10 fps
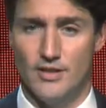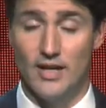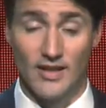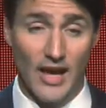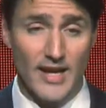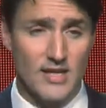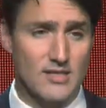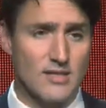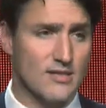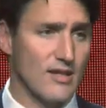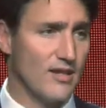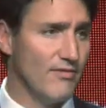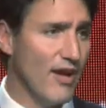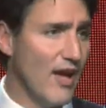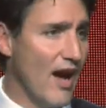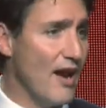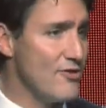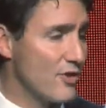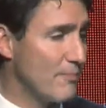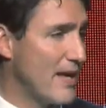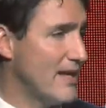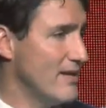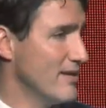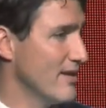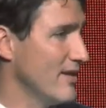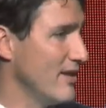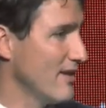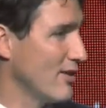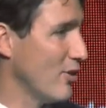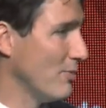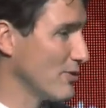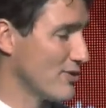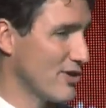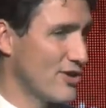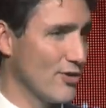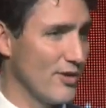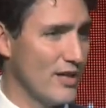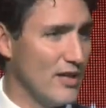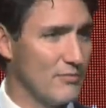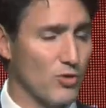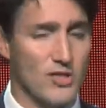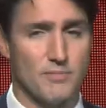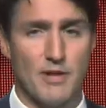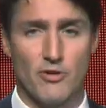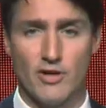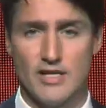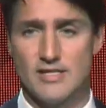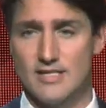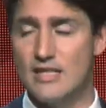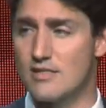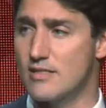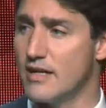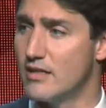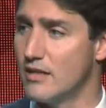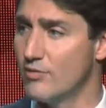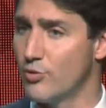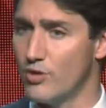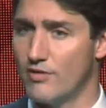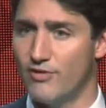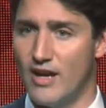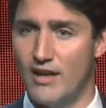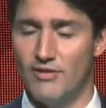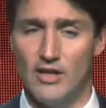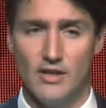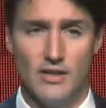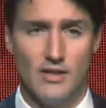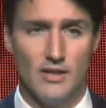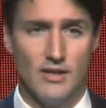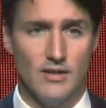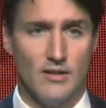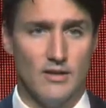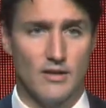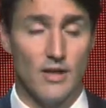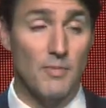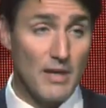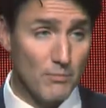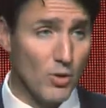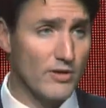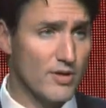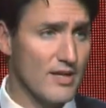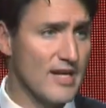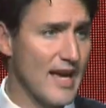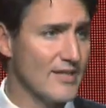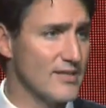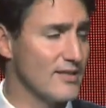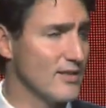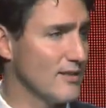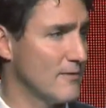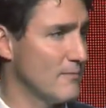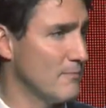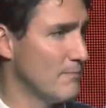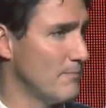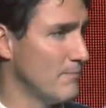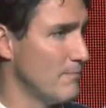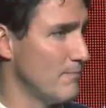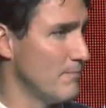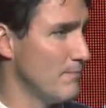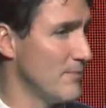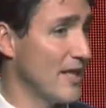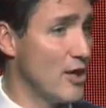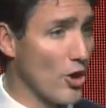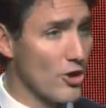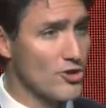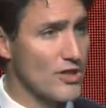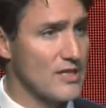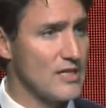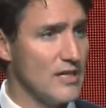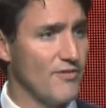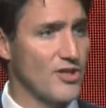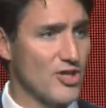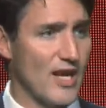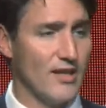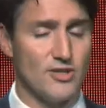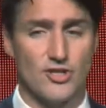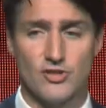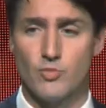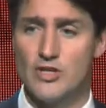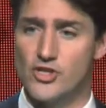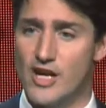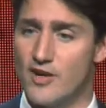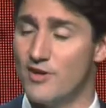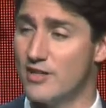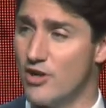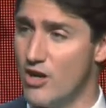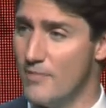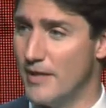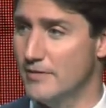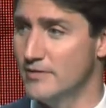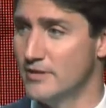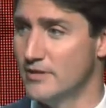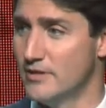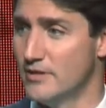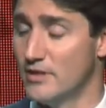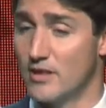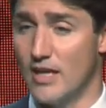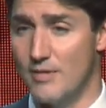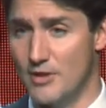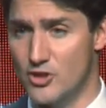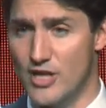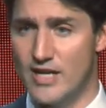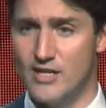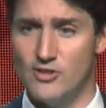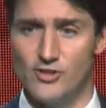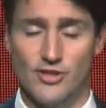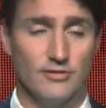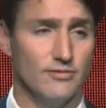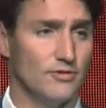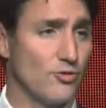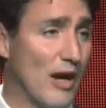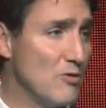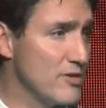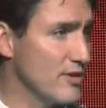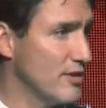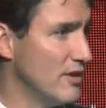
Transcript: Alliances that have underpinned global security and prosperity since 1945 are being put to the test. And the urgency of the challenges we share in common climate change and drought